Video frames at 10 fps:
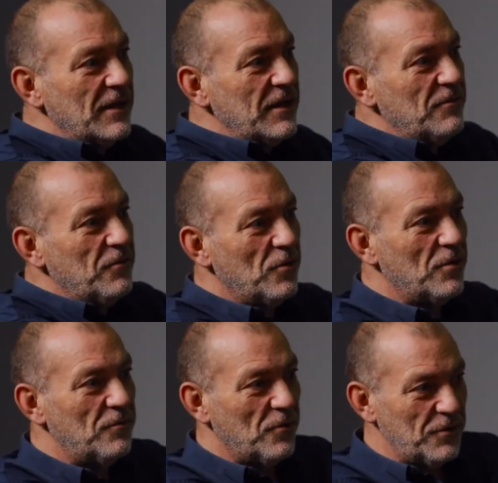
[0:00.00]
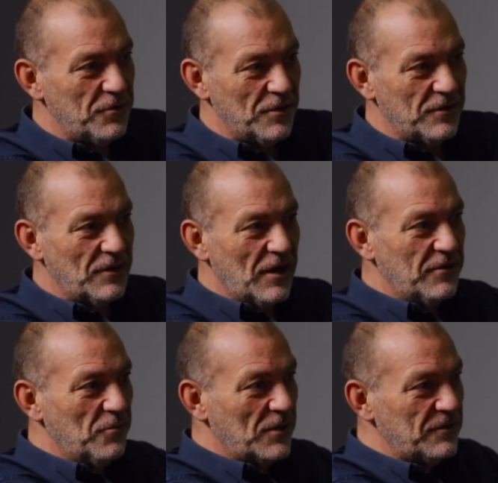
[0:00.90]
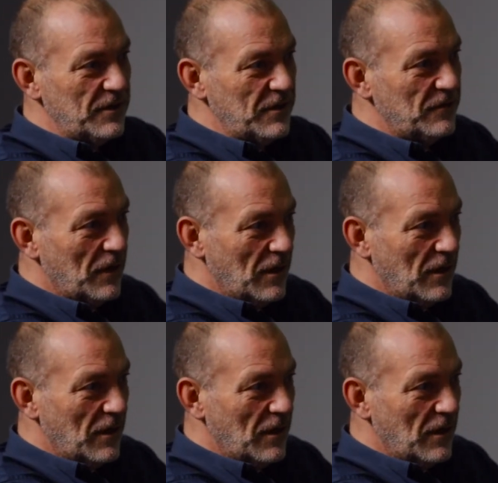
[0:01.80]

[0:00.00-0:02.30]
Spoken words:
for the touring side, the West Indies.